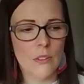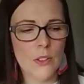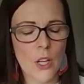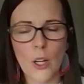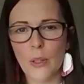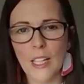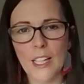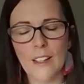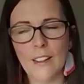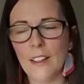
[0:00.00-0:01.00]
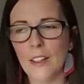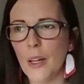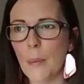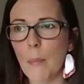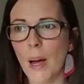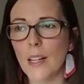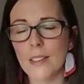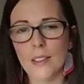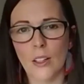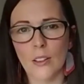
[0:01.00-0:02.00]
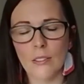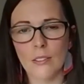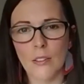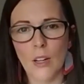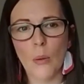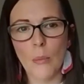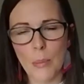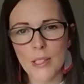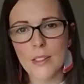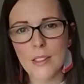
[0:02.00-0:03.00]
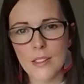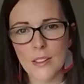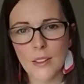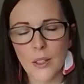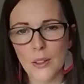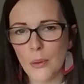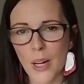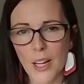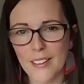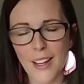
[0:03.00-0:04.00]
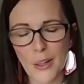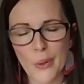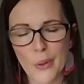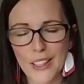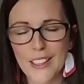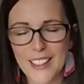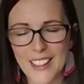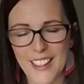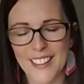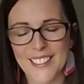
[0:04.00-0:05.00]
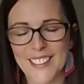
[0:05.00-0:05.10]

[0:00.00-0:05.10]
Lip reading: totally impacted on my business and the way that I work. Yeah.